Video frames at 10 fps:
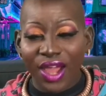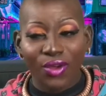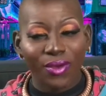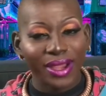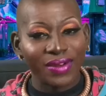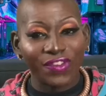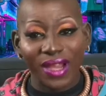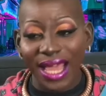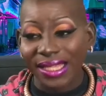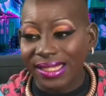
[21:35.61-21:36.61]
Great for
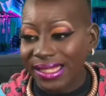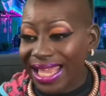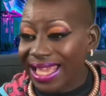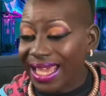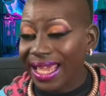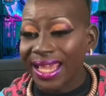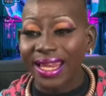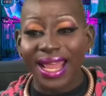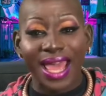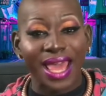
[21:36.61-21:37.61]
like singing
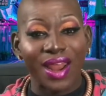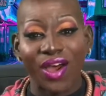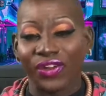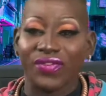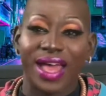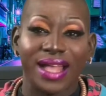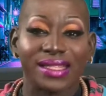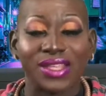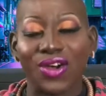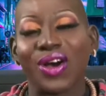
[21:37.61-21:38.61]
and all of that.
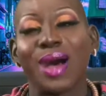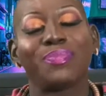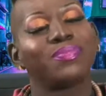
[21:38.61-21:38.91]
So I'm